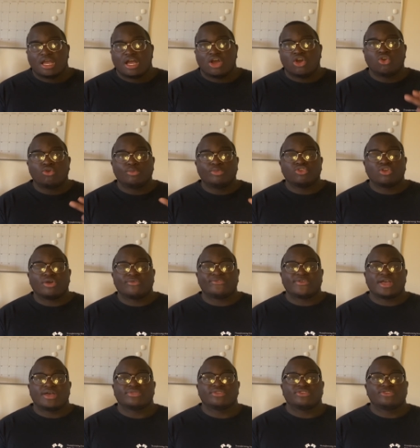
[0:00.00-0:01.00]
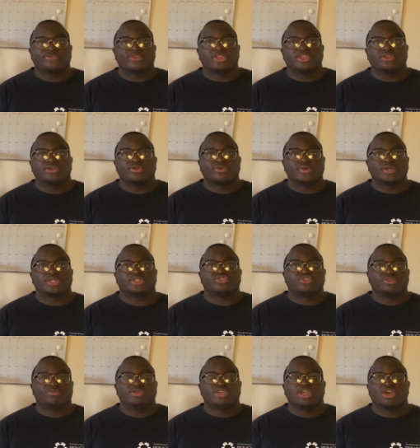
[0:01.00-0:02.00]
I hope you all found this video
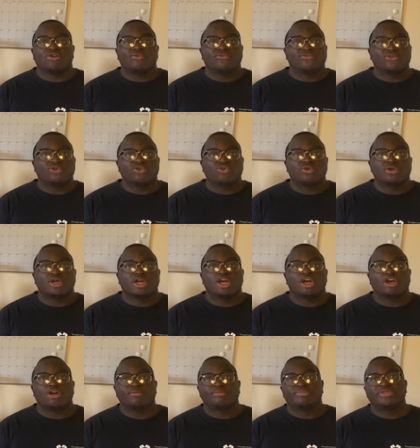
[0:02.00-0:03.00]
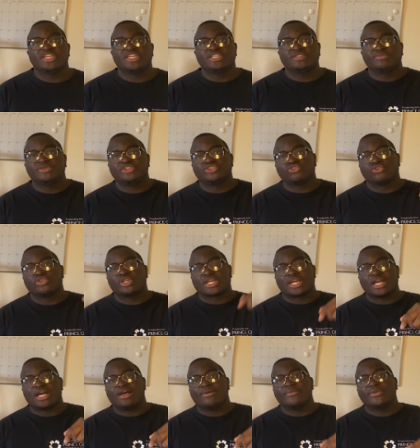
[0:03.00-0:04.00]
extremely helpful. Um, please be sure to
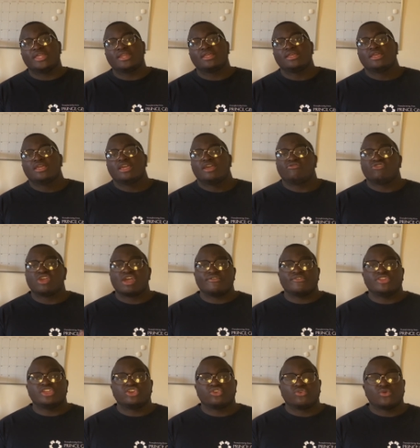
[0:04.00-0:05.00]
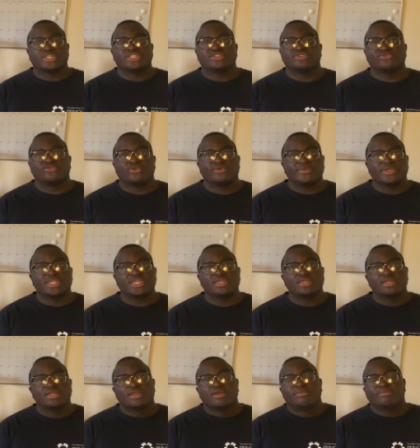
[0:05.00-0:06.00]
comment if you have any questions for me.
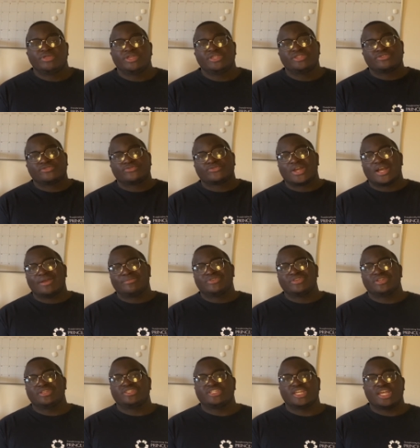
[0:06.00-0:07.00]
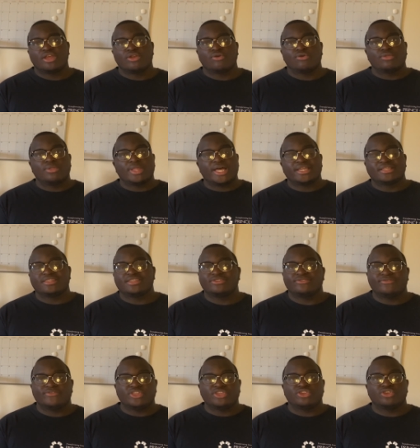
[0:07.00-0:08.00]
Please subscribe to the channel, like this
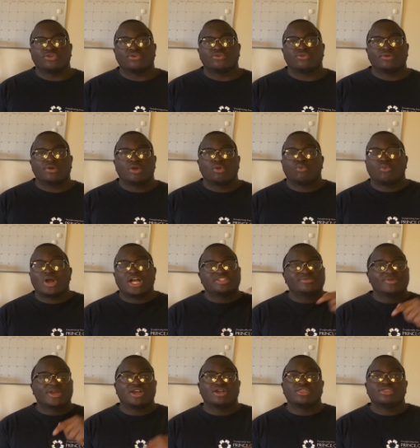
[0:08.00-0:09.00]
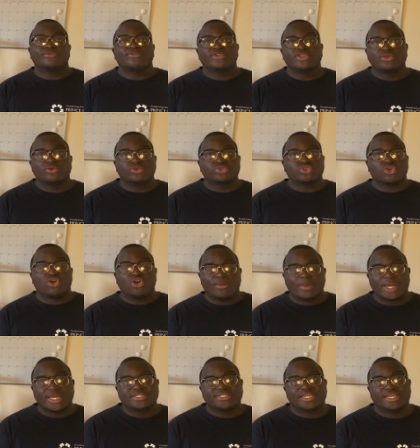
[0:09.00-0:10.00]
video, watch my other videos on
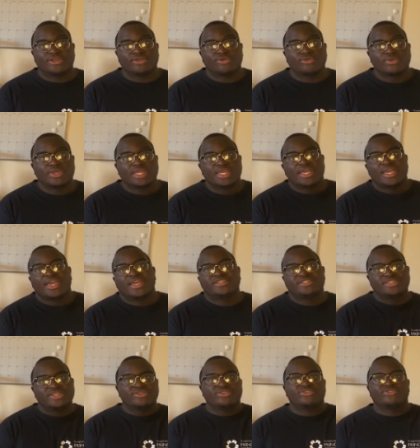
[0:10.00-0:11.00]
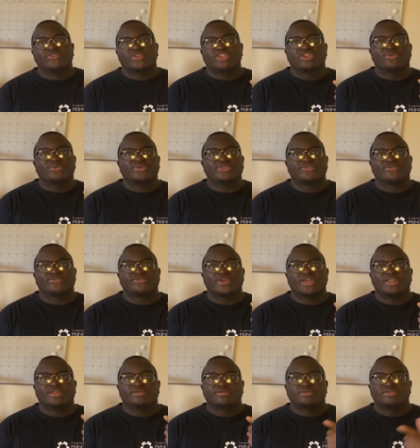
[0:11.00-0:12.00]
my channel, and share this video with a
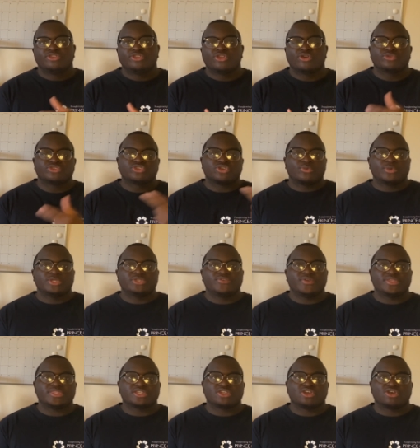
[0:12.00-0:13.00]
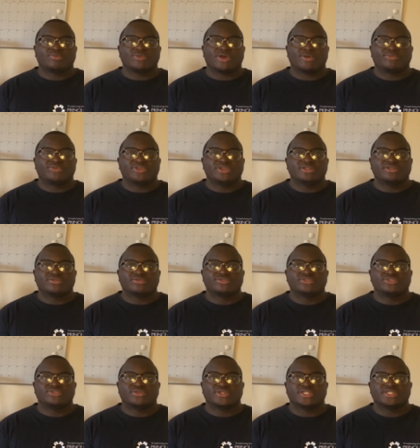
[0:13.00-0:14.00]
friend. You know, it's always great to help out pre-dental
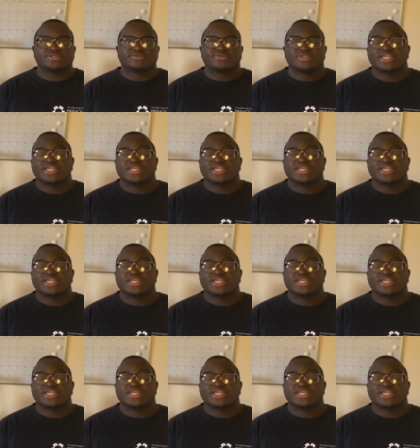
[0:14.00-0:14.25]
students.